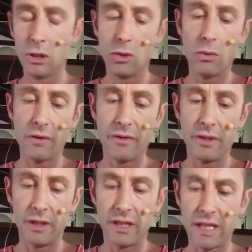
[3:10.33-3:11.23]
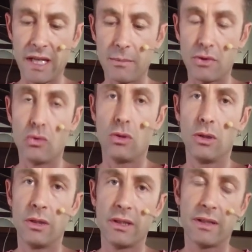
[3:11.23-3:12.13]
However, it
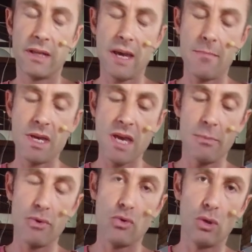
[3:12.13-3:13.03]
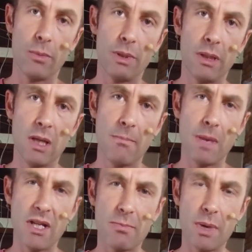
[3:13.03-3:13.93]
can be absorbed
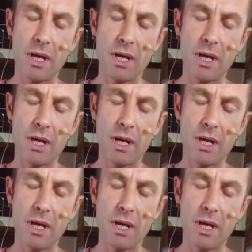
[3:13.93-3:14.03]
much